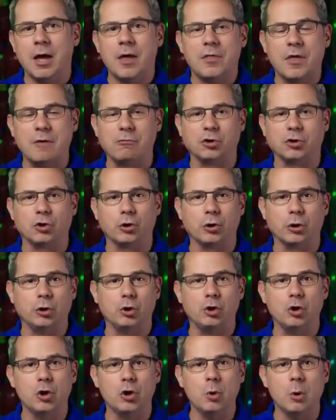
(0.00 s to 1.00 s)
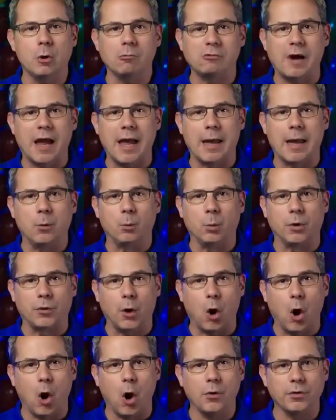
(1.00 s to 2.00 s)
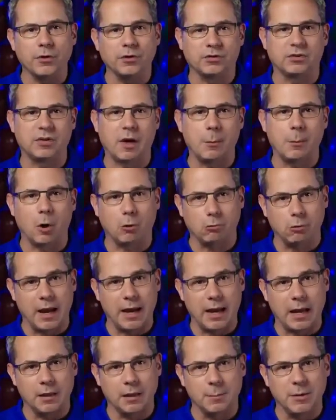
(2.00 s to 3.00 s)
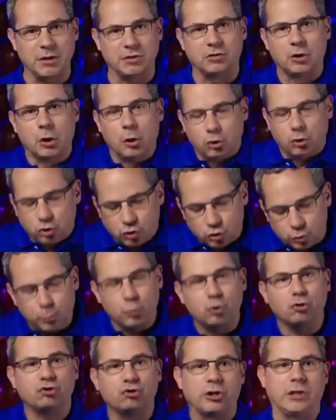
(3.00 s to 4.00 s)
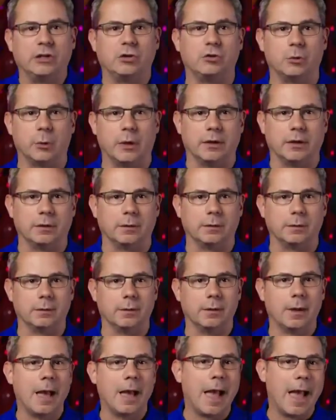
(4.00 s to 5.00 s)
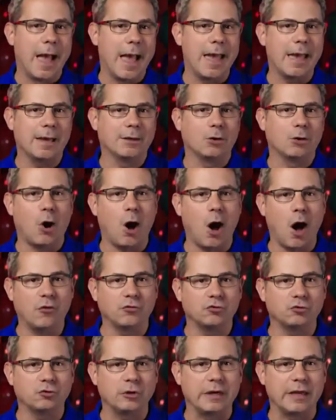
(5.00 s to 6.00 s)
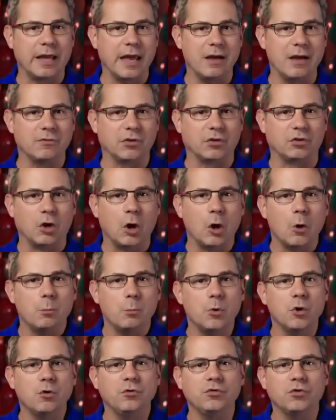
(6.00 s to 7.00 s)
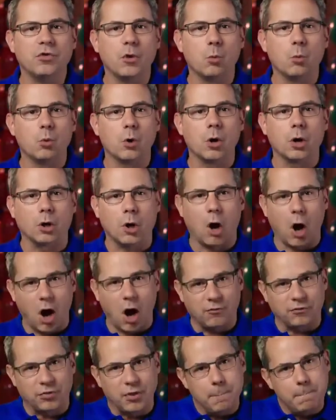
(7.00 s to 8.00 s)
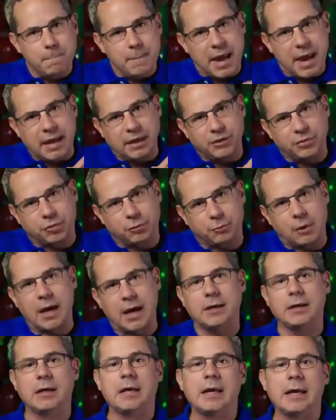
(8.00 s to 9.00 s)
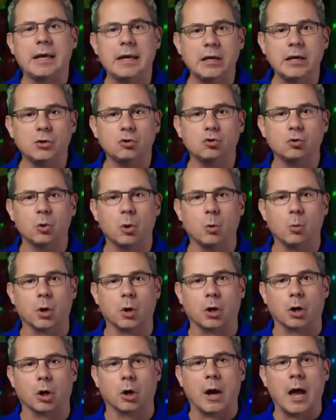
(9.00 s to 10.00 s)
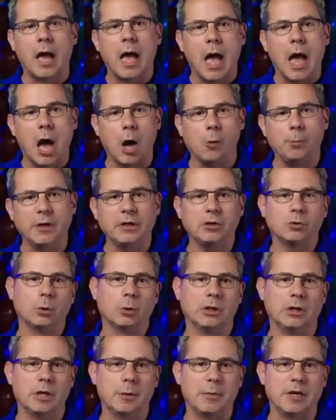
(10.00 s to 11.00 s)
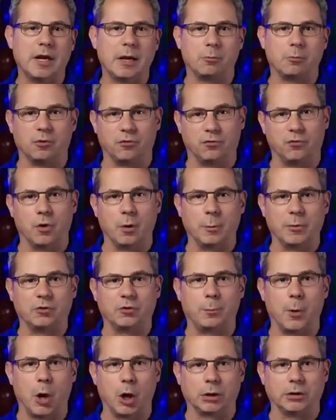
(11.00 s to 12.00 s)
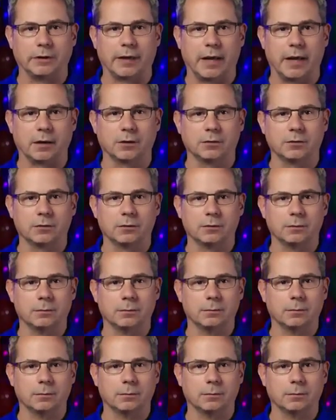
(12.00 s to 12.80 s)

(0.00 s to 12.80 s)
They return a new array with all the sub-array elements smooshed into it. And off-screen canvas moves the work off the main thread into a worker, helping to eliminate performance bottlenecks.